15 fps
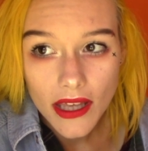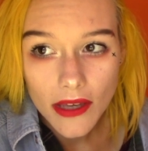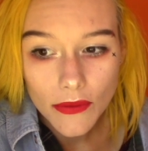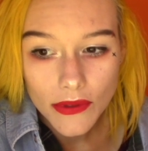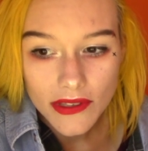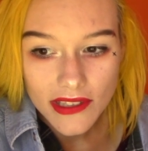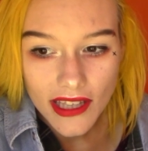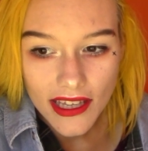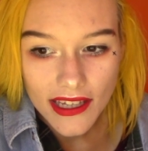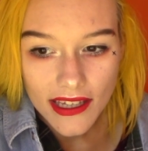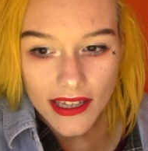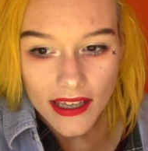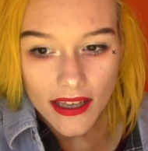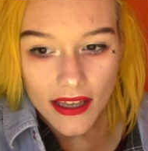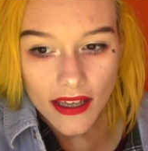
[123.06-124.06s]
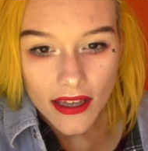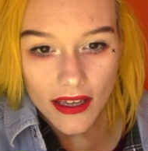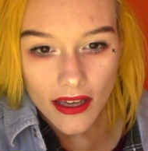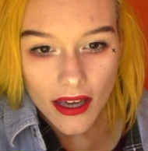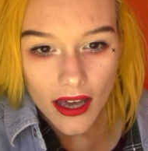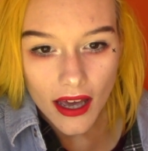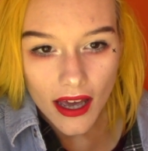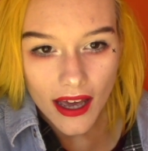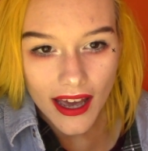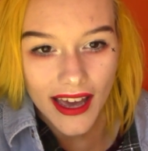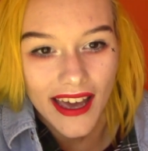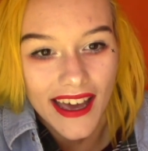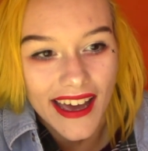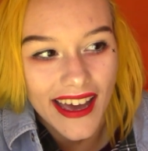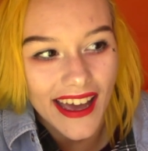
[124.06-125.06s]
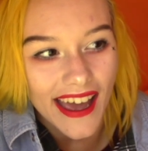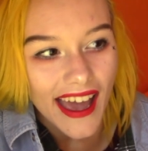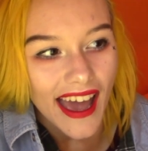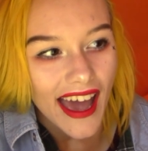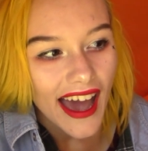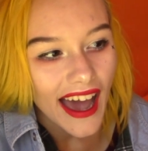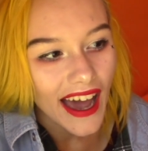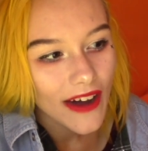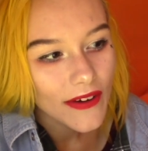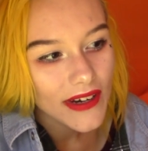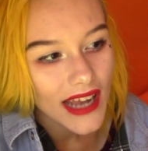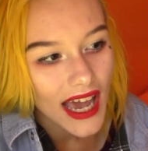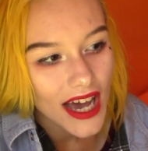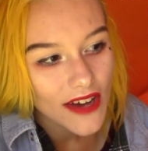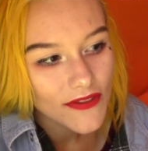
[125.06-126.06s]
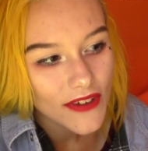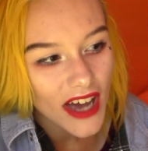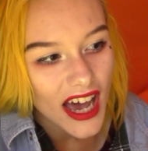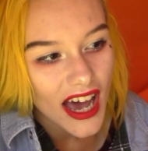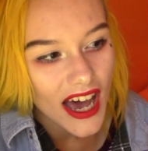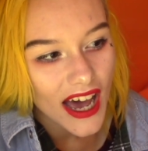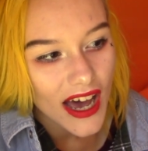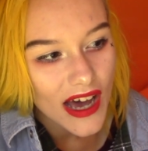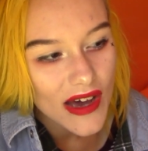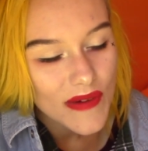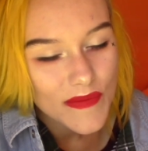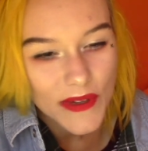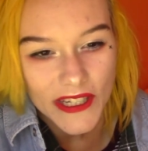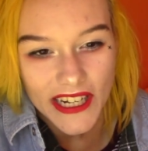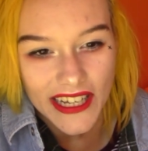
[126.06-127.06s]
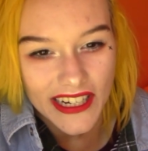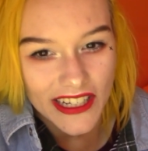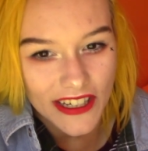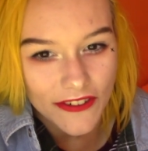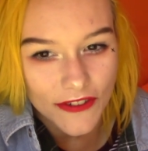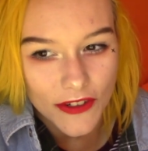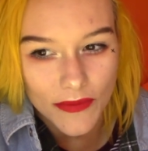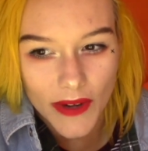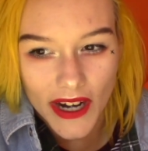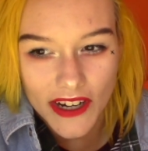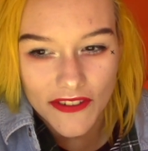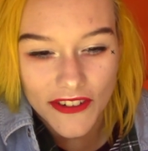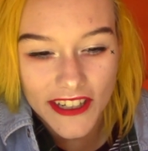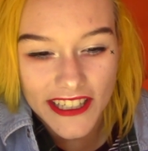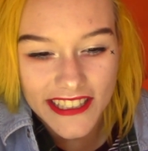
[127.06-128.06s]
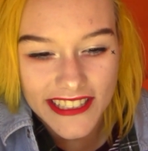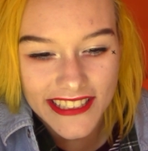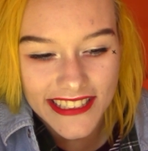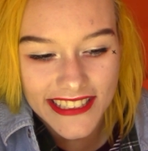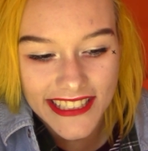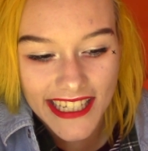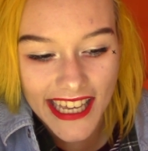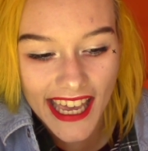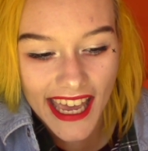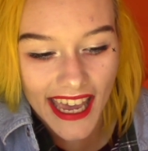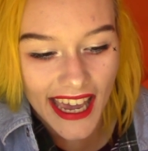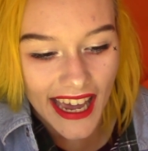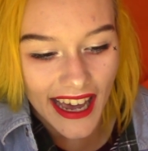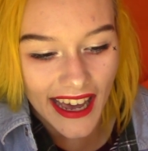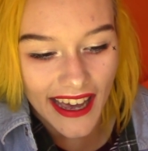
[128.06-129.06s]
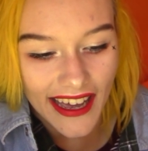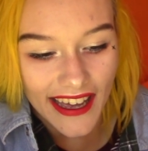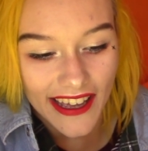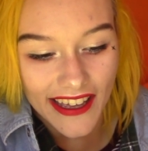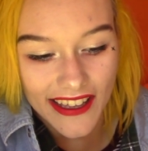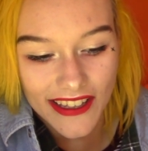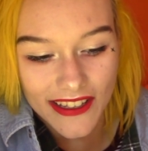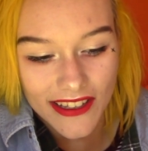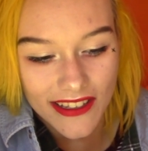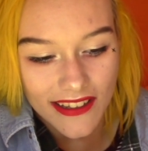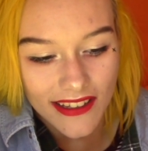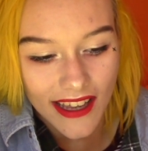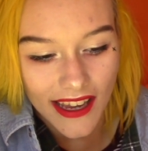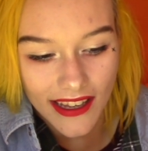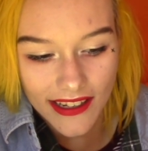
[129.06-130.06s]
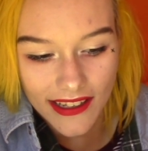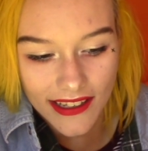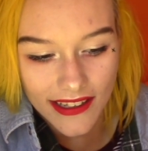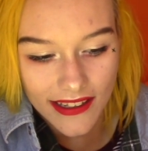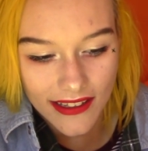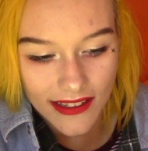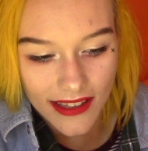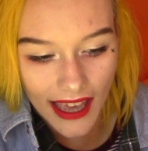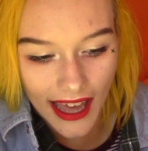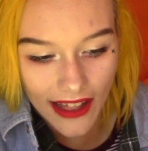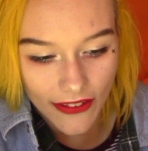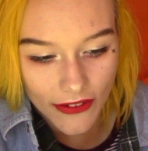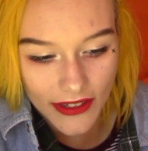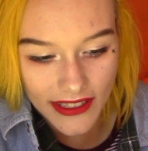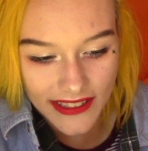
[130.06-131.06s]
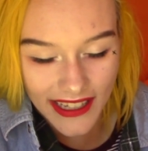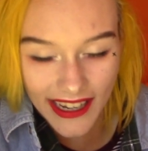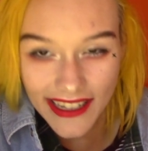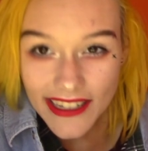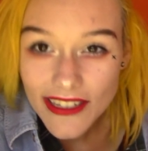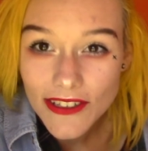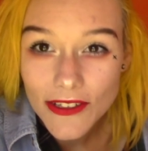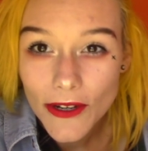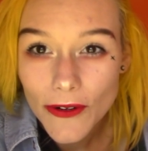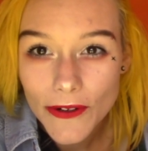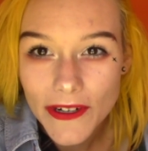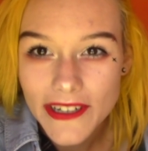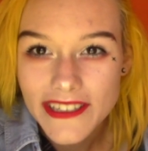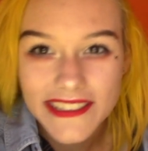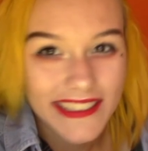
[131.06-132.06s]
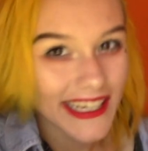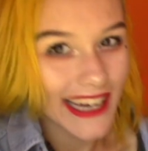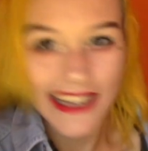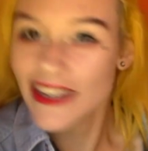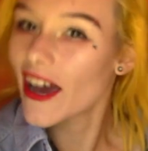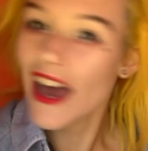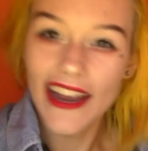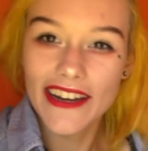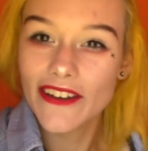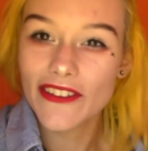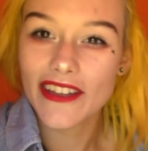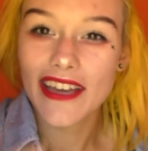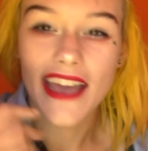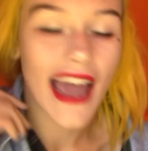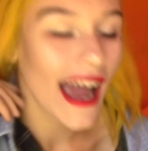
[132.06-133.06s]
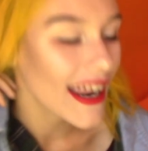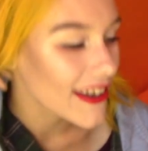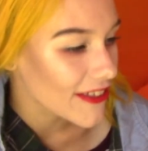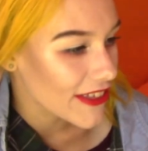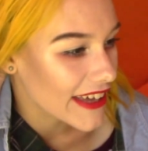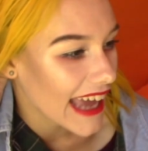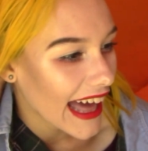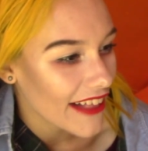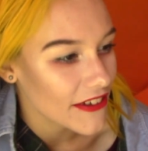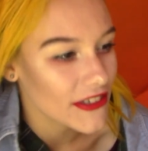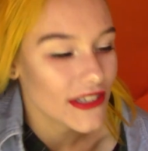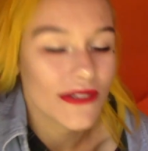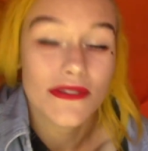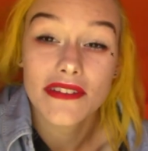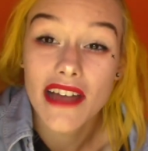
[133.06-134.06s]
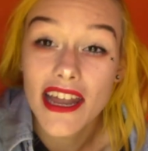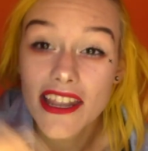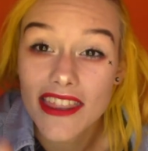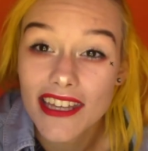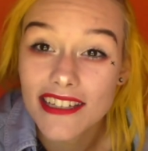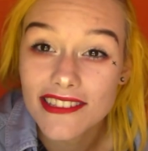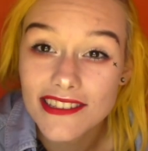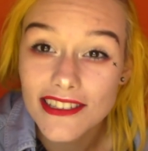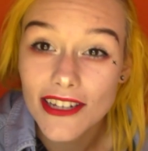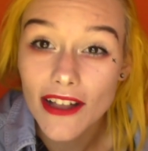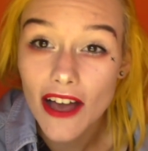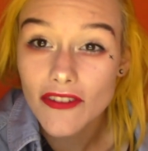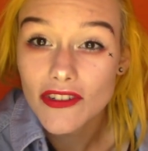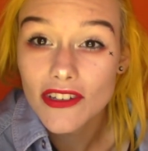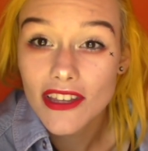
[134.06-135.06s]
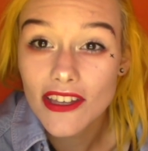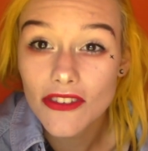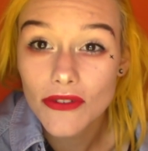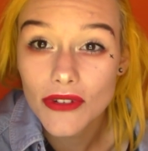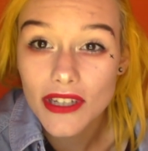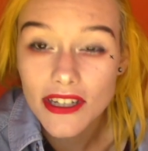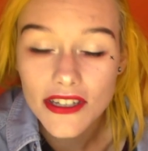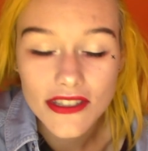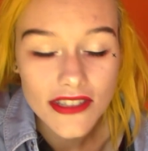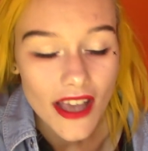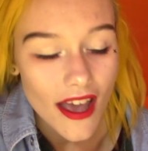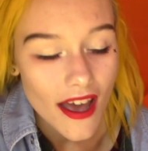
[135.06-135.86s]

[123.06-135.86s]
it was like, I would have a banana for breakfast, 80 calorie Danone yogurt. See, I know the calories to a lot of things still after like 3 years.